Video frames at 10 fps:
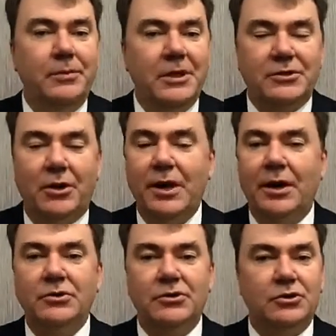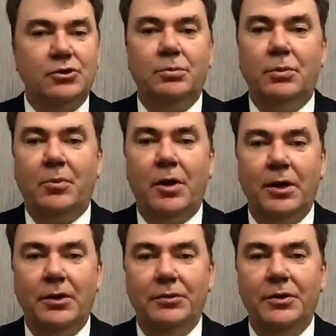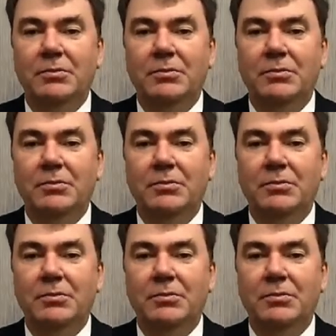they start out as a sole proprietor.